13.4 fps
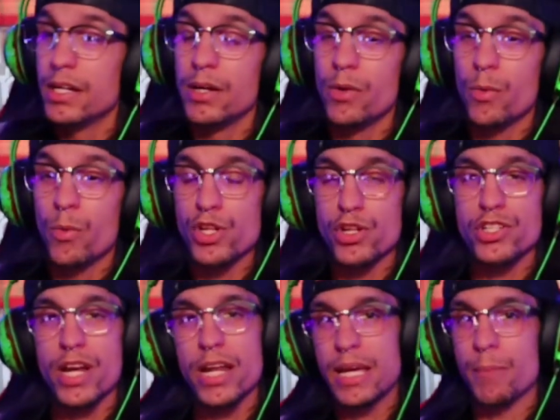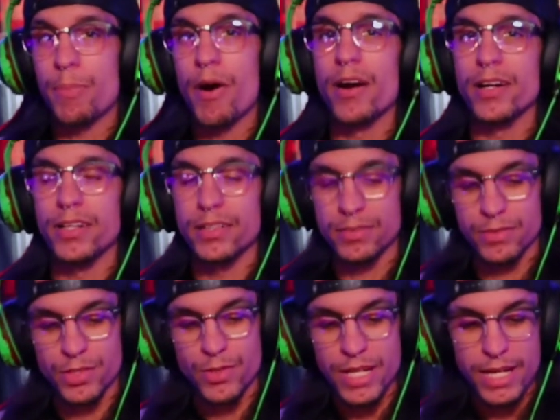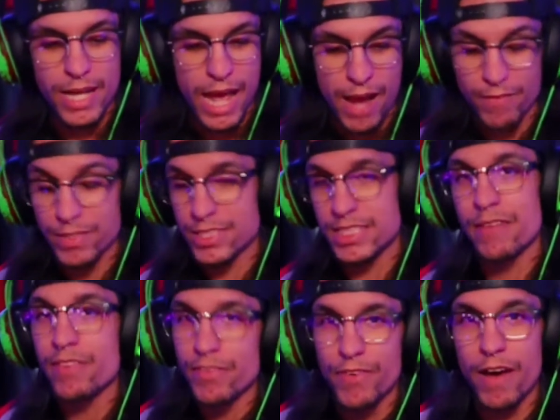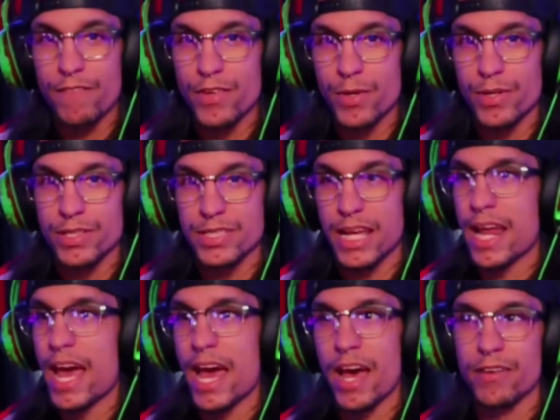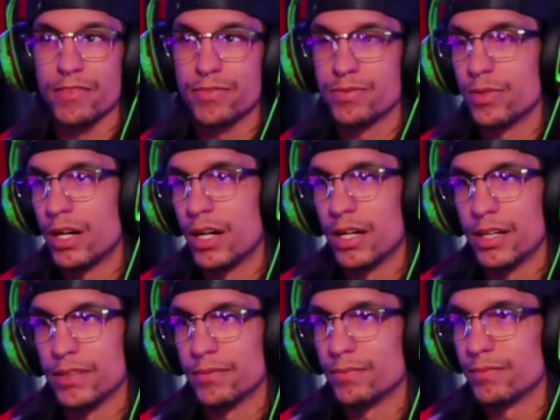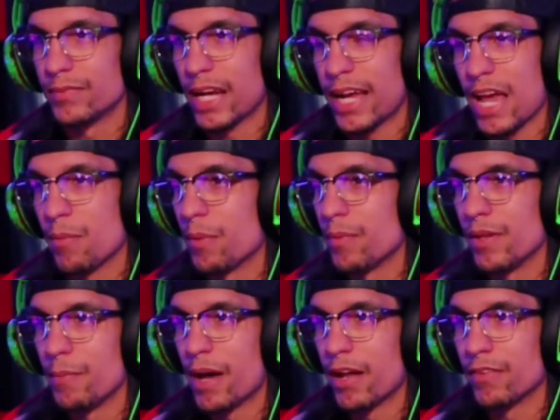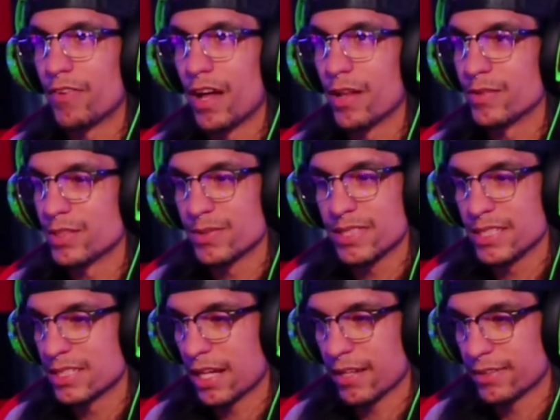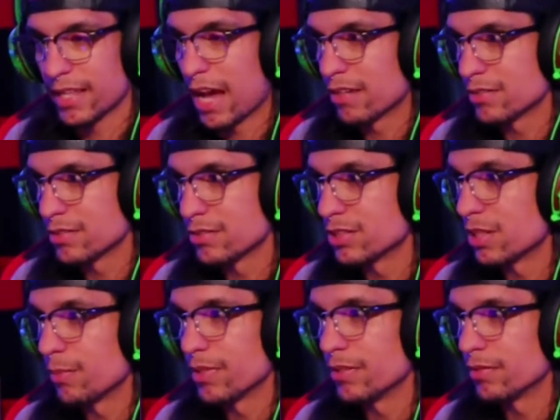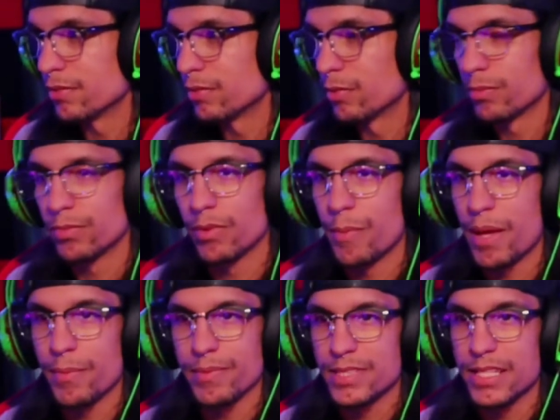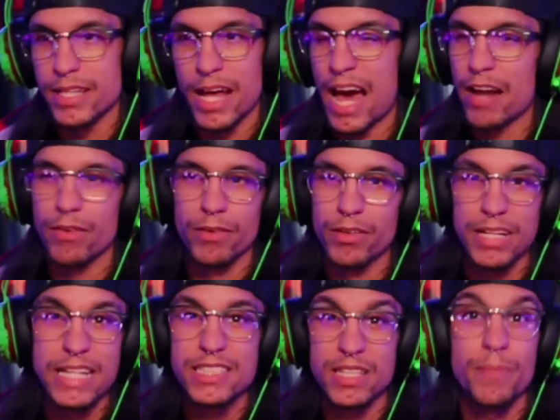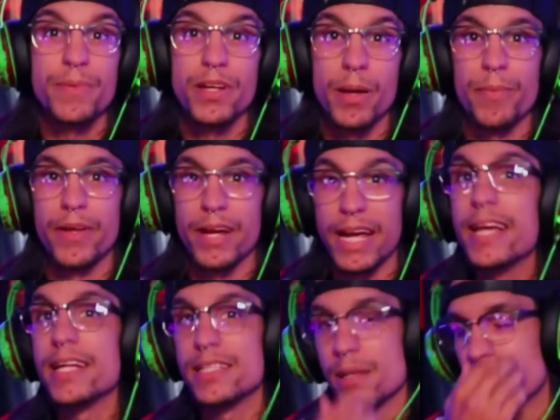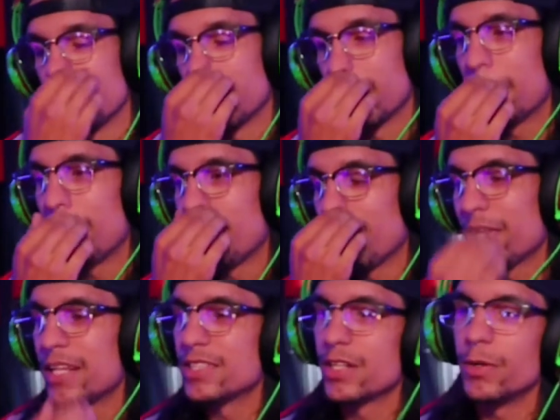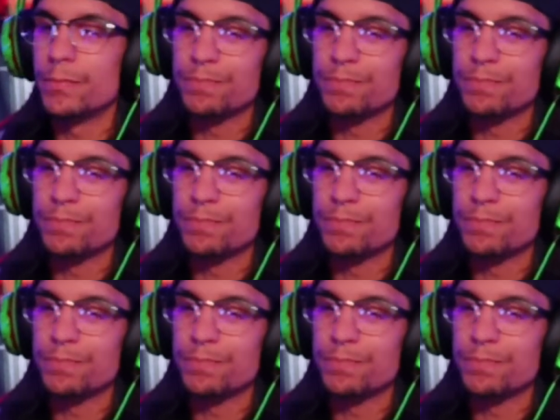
When you're trying to get partner, you need to average 75 viewers and have I can't remember the amount of followers. I want to say it's like 1,000 or something, or maybe 10,000. I don't know. It's something up there. It gets up there. So